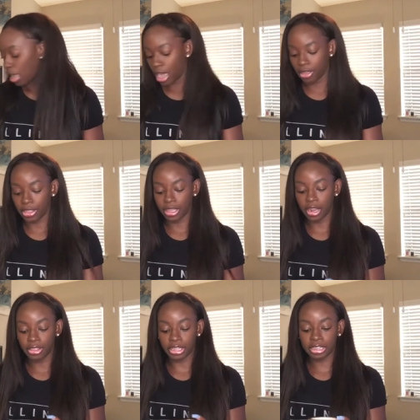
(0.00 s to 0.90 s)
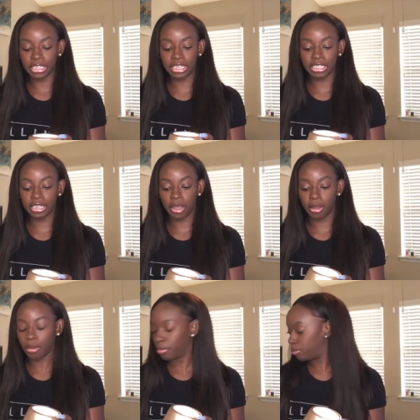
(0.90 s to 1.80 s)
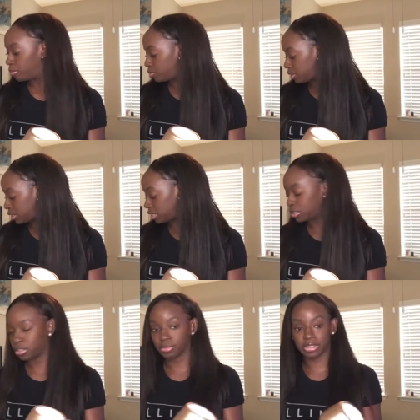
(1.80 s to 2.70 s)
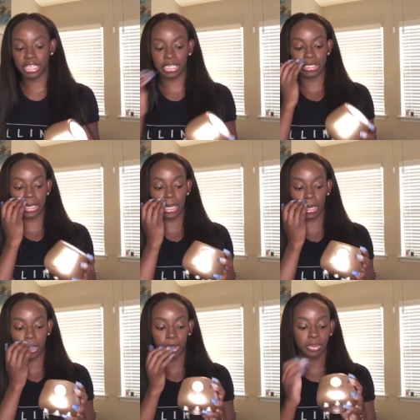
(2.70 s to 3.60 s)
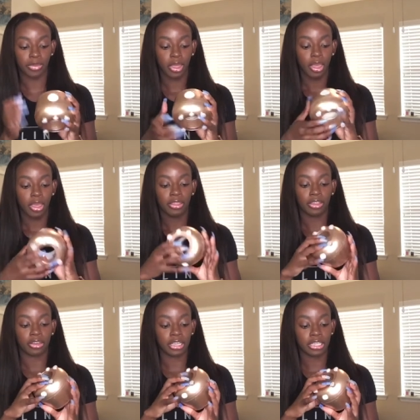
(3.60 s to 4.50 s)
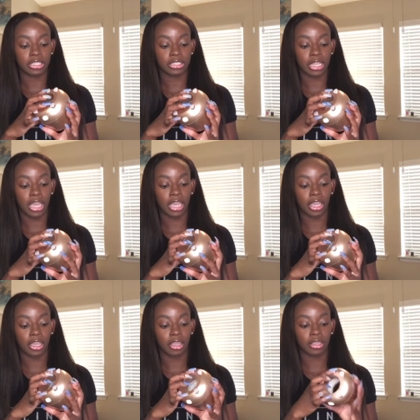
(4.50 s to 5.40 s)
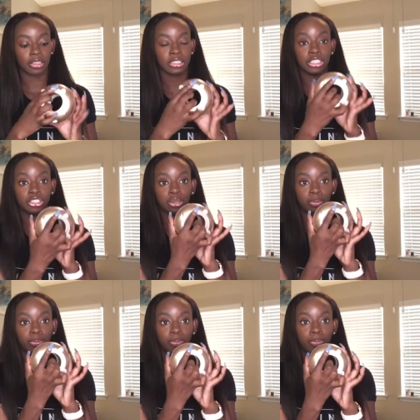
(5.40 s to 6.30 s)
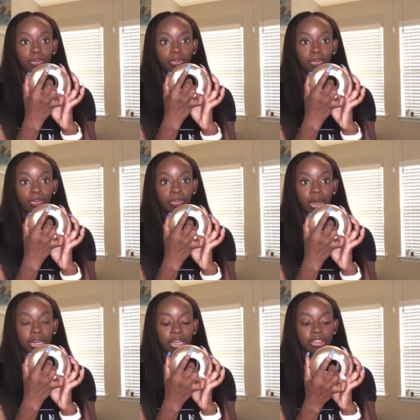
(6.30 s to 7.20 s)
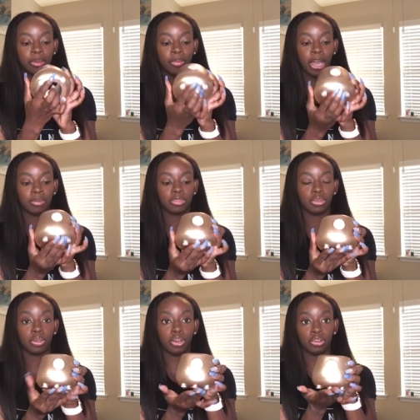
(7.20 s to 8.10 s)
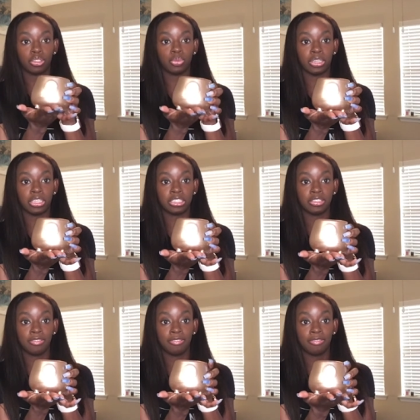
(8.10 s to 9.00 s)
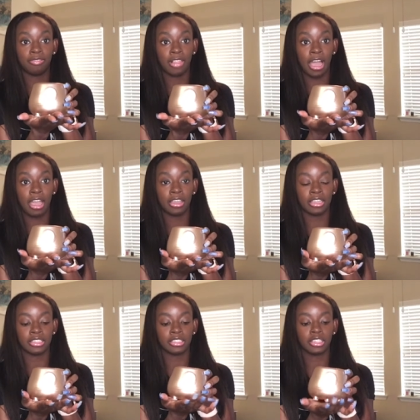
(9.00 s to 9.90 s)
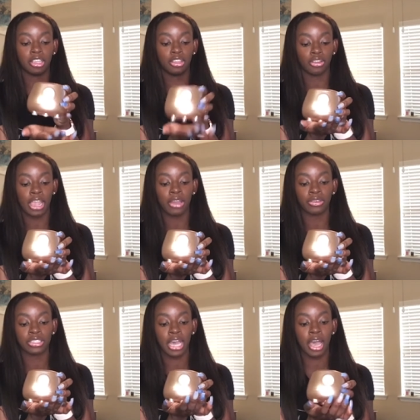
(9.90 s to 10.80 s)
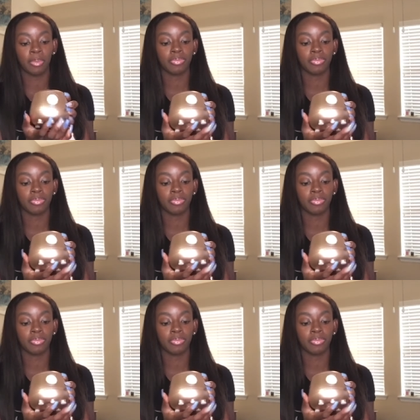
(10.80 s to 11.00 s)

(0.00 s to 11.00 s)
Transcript: And then the cleaning system station here, there is a sensor button at the bottom so it knows when it's flat against your countertop.